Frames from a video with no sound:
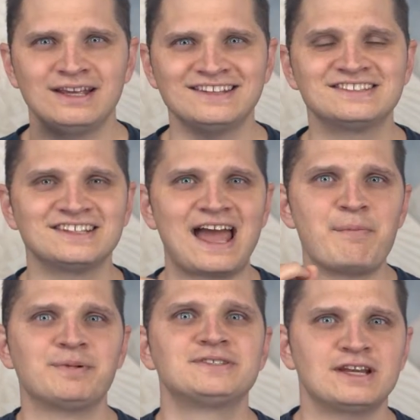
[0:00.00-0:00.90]
is the
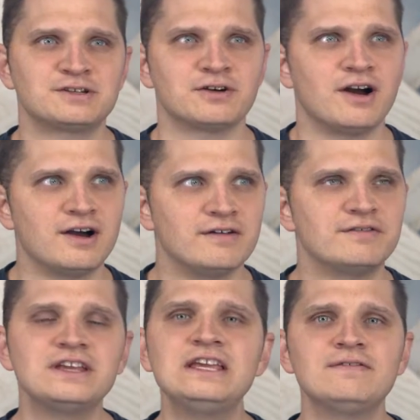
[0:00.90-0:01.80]
epicenter
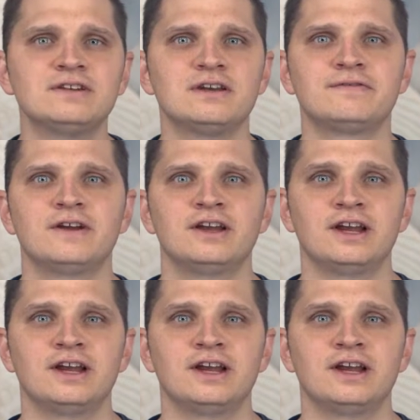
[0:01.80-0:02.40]
of, even if